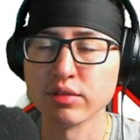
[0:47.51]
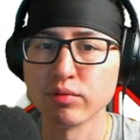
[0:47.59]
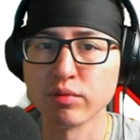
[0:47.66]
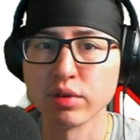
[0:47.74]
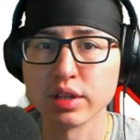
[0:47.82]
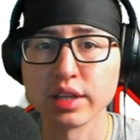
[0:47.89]

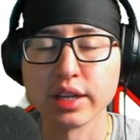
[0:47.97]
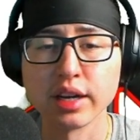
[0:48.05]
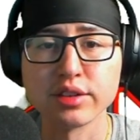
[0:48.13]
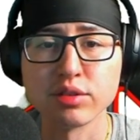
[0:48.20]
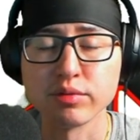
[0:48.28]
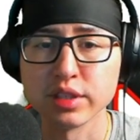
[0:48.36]
One thing,
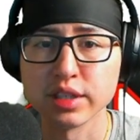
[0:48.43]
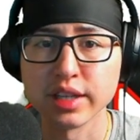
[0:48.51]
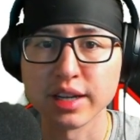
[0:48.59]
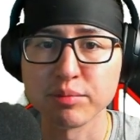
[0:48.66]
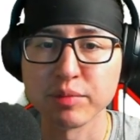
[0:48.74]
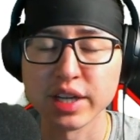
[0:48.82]
I don't really
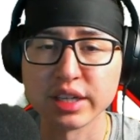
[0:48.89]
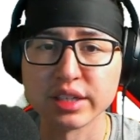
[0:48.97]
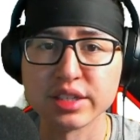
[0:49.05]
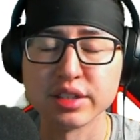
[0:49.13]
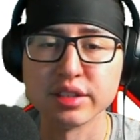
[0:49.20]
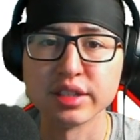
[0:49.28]
like making
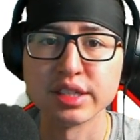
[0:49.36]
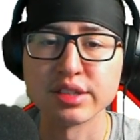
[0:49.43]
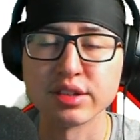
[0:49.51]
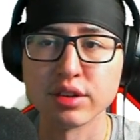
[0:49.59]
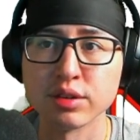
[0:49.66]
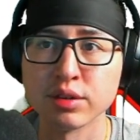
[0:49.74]
tier
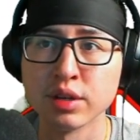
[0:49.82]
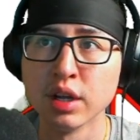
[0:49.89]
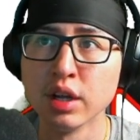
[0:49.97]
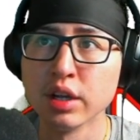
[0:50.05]
lists, so